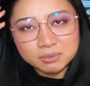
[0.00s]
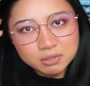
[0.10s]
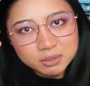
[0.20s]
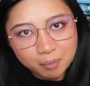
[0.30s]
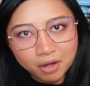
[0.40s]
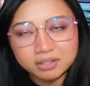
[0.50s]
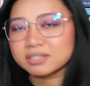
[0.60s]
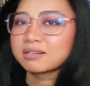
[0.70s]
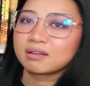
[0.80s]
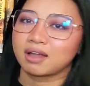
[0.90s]
this month's
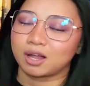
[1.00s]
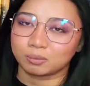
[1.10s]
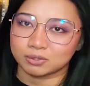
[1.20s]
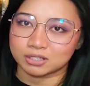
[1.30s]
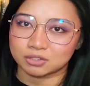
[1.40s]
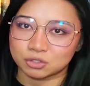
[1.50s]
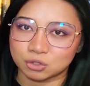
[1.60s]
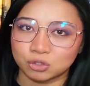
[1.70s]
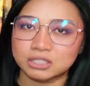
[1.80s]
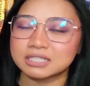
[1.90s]
box. I hope you guys
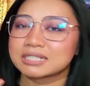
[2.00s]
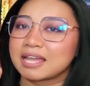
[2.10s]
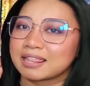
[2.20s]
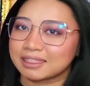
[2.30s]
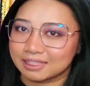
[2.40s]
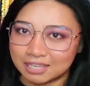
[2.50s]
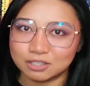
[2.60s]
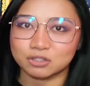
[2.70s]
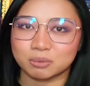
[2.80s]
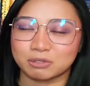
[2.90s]
enjoyed.
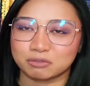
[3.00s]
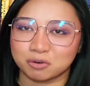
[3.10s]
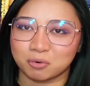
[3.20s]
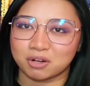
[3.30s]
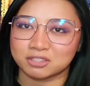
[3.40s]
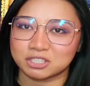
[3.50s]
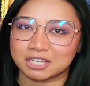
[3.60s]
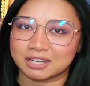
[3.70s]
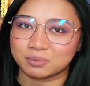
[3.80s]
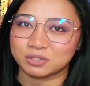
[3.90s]
Thank you so much for watching
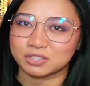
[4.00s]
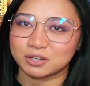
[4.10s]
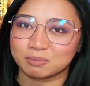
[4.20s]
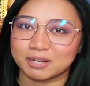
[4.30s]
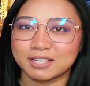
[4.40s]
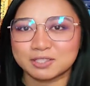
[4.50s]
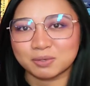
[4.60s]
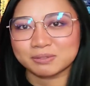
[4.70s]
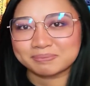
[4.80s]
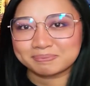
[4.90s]
and I will see you on my next
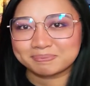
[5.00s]
one.